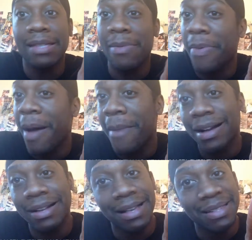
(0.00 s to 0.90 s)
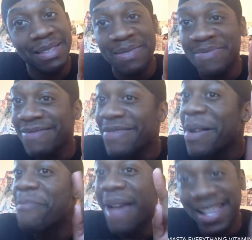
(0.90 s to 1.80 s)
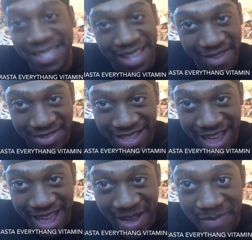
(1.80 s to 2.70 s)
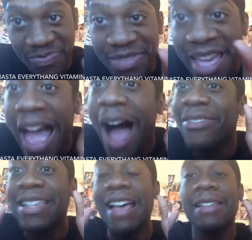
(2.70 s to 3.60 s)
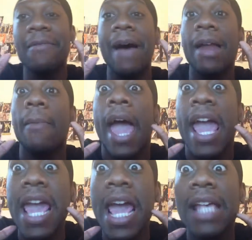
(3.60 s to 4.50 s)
something about my cousin, Masta Everything. I'm going to tell you something about him. He